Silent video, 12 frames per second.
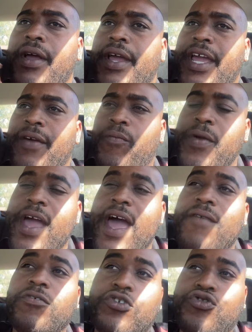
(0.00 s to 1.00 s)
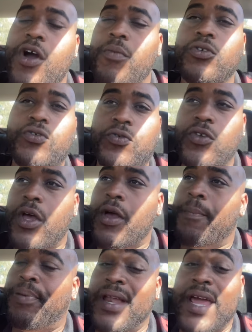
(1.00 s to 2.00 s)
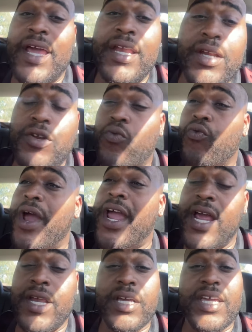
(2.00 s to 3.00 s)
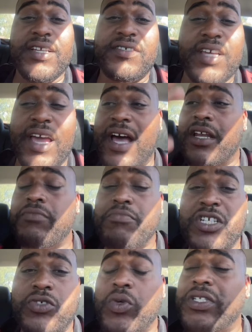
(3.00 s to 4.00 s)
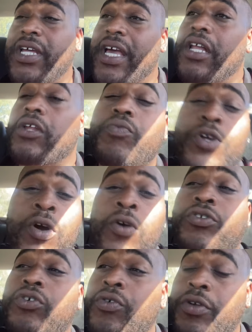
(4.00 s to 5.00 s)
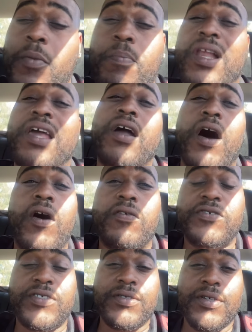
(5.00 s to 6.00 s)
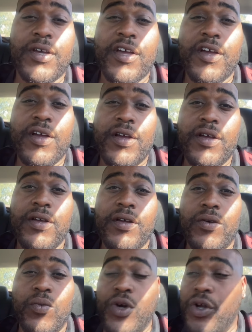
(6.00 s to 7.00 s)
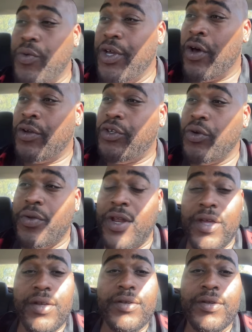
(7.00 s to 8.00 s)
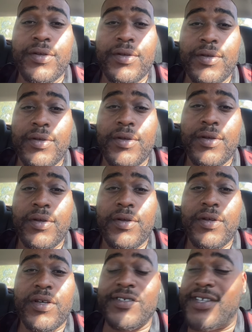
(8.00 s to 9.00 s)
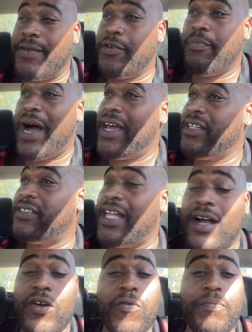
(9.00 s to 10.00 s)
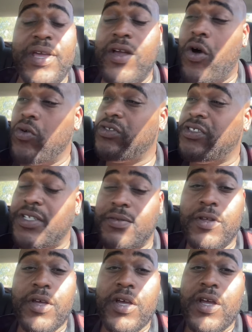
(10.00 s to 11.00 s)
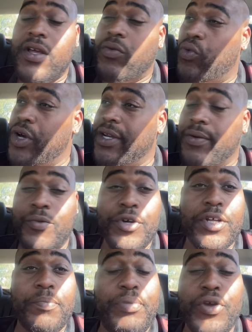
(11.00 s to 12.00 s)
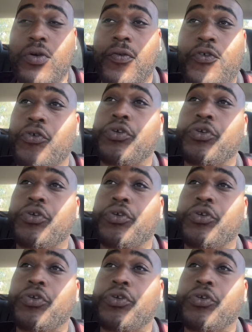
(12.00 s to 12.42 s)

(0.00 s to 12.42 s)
If we're having troubles playing in the rain against the elements, what the hell are we going to do in the playoffs? What are we going to do then? Because everybody's not going to be hosting with a beautiful